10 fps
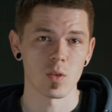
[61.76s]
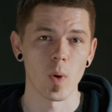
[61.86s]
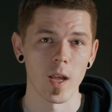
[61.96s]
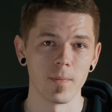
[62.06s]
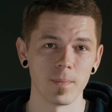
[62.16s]
this
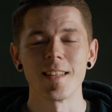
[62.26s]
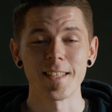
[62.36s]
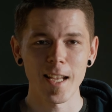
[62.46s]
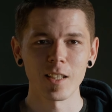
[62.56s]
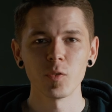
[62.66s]
way. The
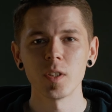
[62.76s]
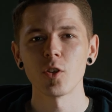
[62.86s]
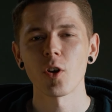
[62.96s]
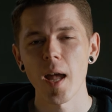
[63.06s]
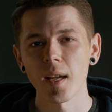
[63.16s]
second
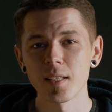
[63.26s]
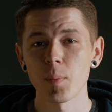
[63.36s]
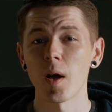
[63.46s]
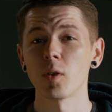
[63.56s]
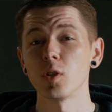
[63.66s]
video hack is
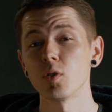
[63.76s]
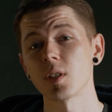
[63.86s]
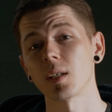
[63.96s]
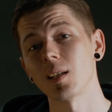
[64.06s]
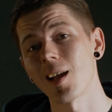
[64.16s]
about
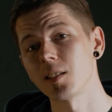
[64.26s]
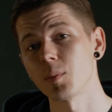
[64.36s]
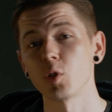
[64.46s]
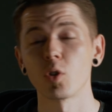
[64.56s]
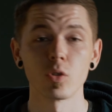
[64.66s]
using an
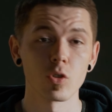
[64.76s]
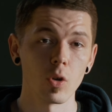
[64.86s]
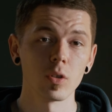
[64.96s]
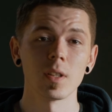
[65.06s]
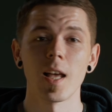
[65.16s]
item to
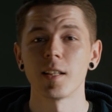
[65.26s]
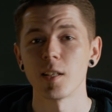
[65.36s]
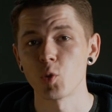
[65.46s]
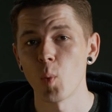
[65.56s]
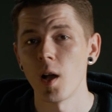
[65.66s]
control the light
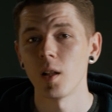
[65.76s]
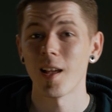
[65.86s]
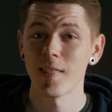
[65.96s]
as well,